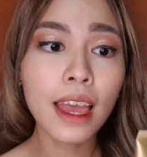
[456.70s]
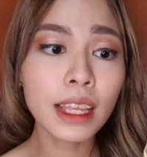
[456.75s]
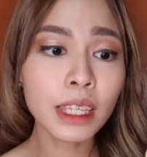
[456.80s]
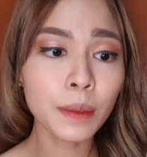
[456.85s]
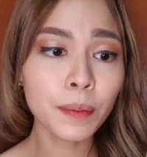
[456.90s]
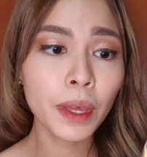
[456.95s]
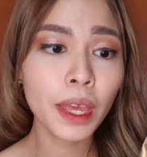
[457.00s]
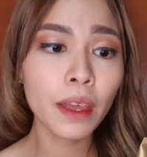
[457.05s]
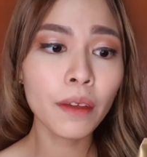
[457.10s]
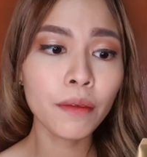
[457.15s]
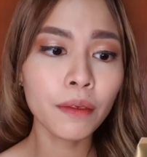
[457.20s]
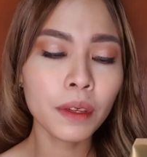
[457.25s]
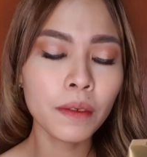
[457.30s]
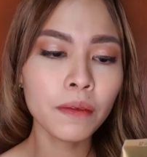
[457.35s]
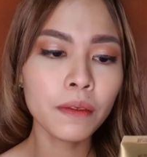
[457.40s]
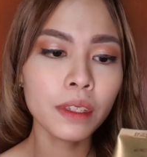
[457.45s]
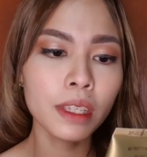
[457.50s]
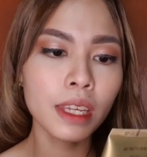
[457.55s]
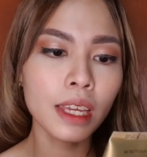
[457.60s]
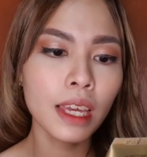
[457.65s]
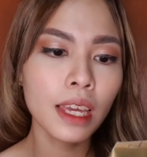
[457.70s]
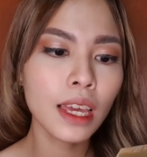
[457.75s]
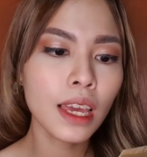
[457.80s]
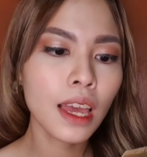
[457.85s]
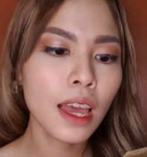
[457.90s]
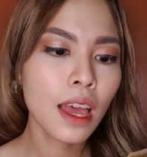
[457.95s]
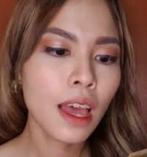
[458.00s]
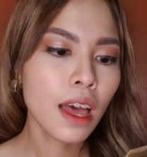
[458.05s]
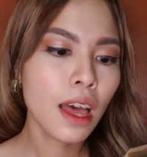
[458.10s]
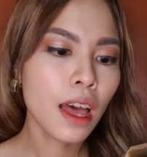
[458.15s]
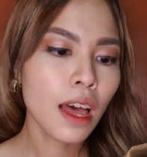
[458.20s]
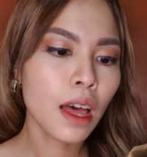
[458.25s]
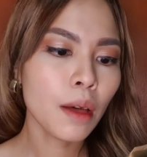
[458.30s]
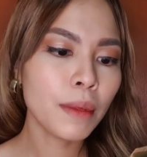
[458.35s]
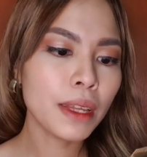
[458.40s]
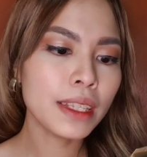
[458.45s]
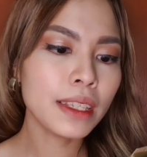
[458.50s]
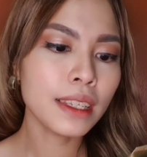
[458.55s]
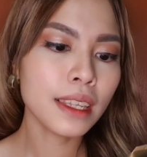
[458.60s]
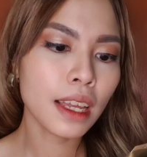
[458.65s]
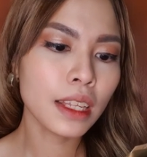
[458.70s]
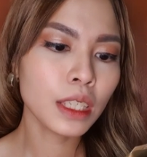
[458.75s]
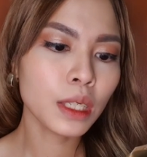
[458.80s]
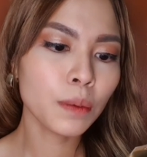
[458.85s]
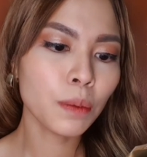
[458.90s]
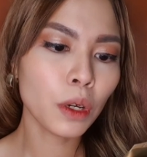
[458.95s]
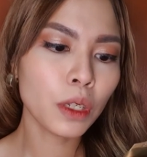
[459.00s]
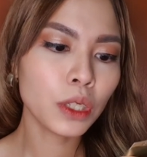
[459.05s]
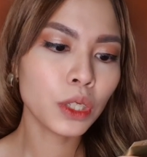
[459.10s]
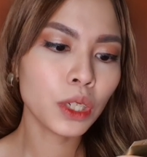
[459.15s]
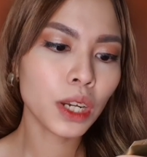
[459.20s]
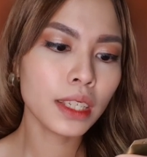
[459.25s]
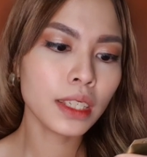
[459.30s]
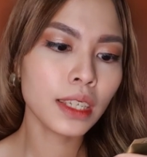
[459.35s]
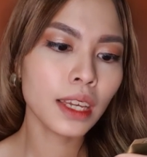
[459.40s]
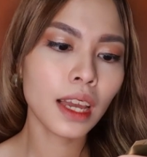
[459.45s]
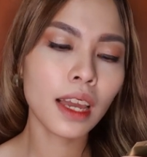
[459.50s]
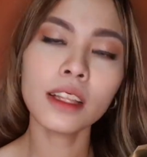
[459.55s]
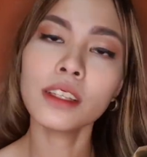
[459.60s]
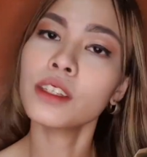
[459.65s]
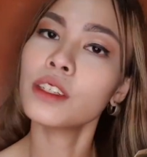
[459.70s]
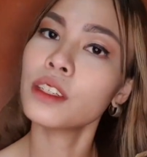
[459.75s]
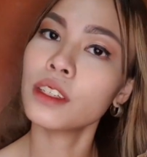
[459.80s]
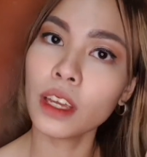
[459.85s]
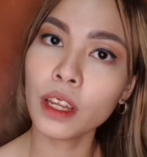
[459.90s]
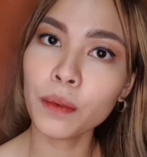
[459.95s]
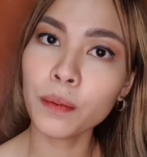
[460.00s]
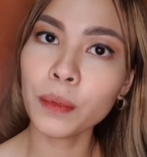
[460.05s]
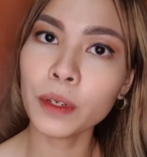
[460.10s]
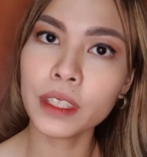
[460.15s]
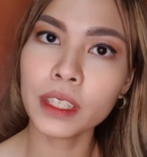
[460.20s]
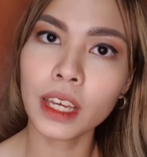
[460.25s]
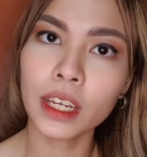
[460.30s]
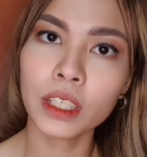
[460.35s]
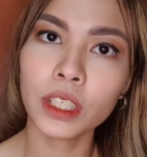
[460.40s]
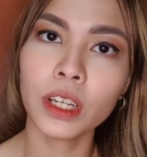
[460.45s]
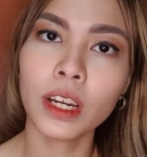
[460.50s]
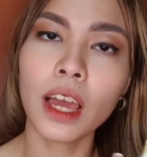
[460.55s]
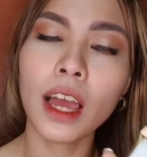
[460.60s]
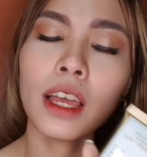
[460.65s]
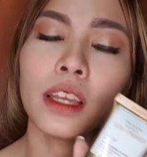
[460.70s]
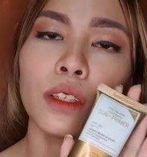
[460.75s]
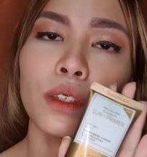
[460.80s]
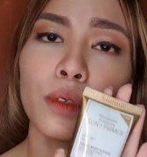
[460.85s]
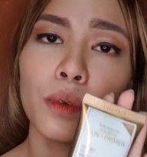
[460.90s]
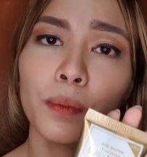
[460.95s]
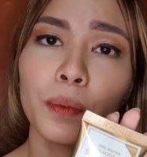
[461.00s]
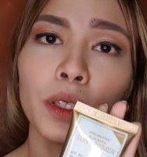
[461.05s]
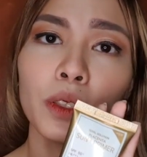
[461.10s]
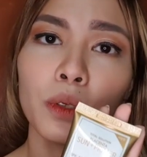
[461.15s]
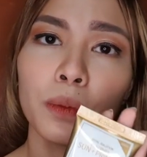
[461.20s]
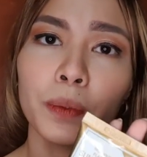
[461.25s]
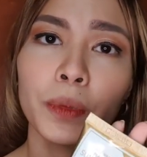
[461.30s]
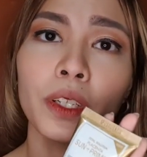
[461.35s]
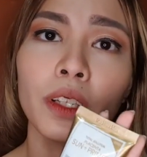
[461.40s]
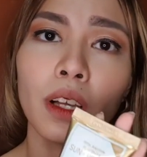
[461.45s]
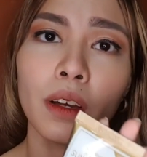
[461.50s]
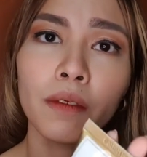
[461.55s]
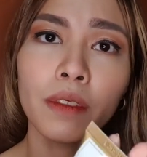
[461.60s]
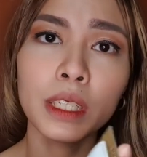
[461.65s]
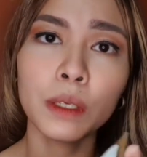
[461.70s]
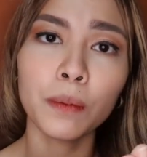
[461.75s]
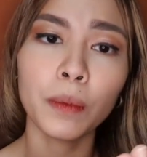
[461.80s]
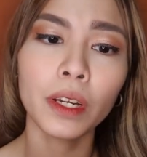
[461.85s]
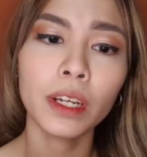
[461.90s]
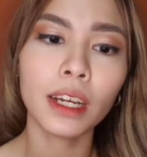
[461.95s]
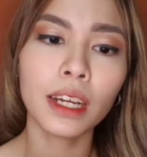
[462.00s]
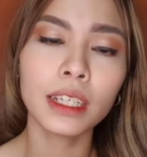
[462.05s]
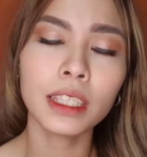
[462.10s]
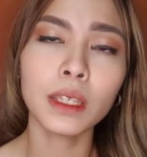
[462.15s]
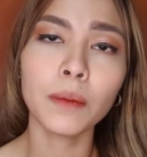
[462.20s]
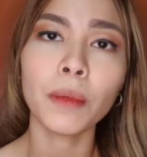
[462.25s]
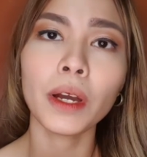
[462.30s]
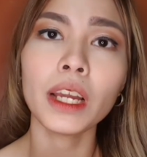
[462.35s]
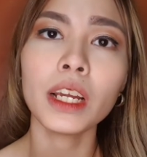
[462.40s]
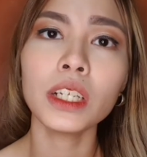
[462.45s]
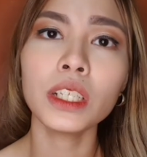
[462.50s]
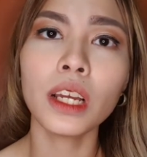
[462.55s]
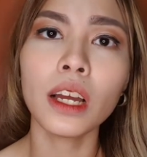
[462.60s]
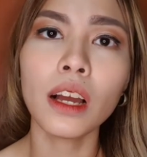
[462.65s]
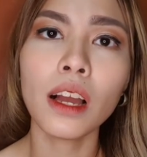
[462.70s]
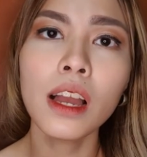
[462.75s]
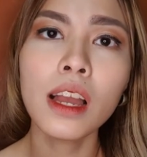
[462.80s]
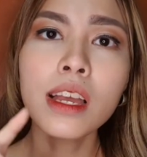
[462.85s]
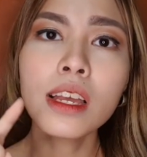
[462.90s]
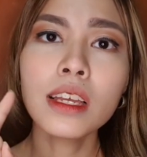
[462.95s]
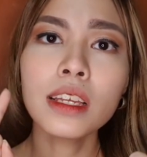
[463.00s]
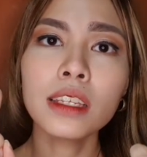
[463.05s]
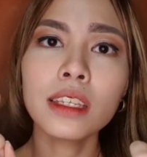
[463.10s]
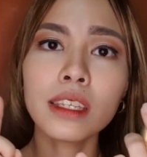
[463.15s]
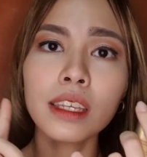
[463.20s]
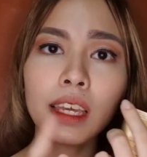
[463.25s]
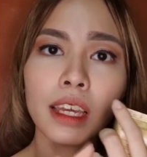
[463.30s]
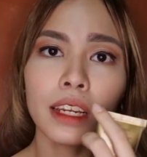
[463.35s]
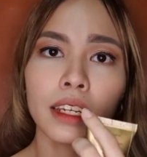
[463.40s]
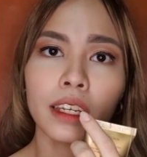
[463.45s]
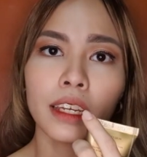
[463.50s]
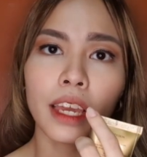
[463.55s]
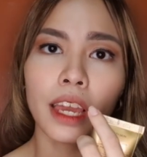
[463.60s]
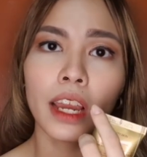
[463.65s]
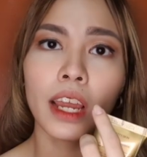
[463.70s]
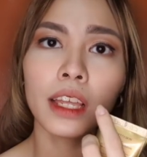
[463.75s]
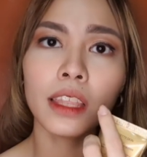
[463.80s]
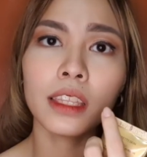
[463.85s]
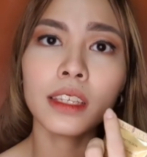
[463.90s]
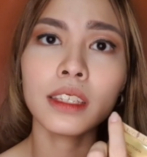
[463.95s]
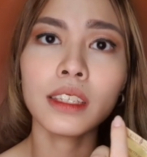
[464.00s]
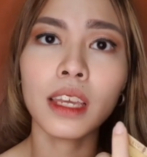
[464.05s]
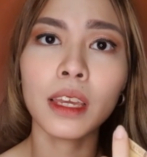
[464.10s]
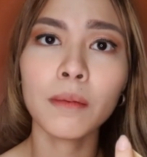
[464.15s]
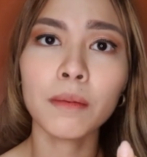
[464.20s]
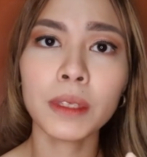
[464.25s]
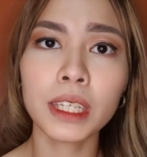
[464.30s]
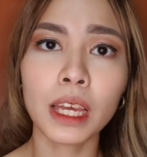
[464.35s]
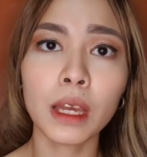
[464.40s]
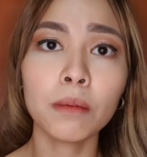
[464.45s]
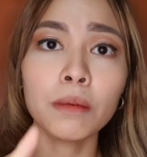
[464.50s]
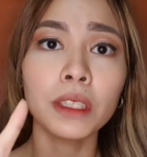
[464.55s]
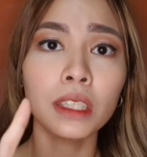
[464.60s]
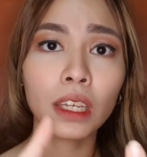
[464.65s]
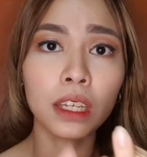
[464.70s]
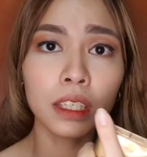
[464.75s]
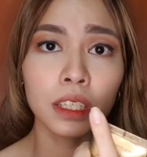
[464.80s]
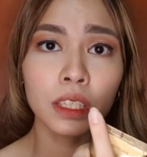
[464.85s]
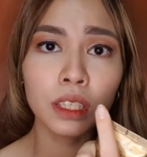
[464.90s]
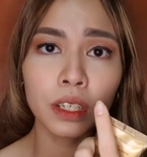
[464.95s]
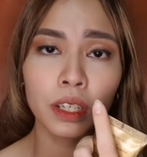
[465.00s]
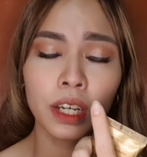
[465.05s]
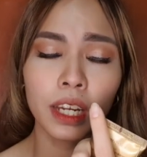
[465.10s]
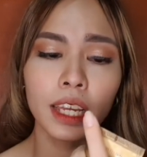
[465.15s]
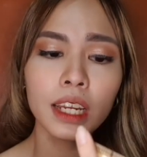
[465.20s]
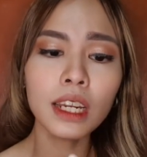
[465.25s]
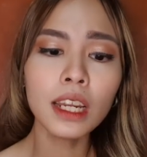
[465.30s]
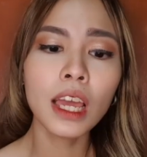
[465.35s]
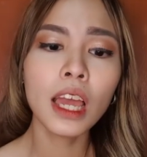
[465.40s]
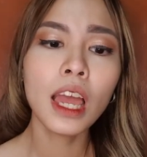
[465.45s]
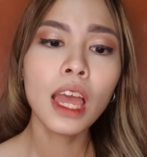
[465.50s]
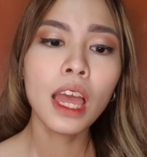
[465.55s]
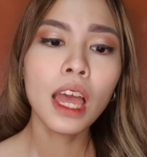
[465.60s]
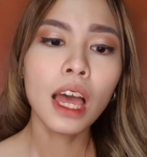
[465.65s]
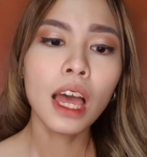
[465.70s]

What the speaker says: SPF 50, intense moisturizing and sun protection. I super duper love this product kasi para siyang skincare at the same time sunscreen.